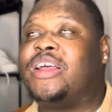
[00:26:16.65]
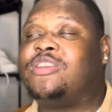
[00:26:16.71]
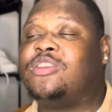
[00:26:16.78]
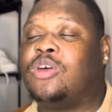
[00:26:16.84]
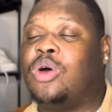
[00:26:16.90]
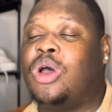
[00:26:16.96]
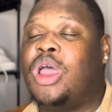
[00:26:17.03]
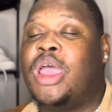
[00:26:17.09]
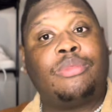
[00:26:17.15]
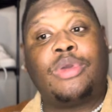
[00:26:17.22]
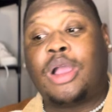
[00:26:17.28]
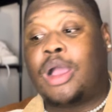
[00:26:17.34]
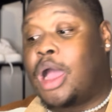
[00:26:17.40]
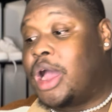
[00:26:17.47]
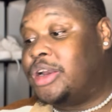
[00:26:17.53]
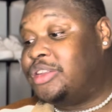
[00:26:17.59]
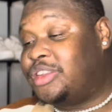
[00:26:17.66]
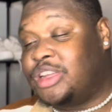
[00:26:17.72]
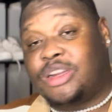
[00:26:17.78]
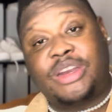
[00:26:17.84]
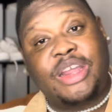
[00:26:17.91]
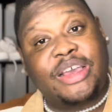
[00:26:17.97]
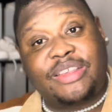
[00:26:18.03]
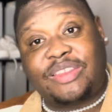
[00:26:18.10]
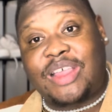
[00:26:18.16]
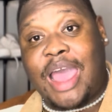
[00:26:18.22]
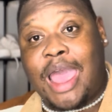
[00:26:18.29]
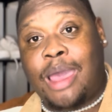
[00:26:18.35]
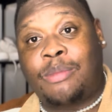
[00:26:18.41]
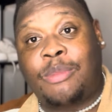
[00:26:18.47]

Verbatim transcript: So until next time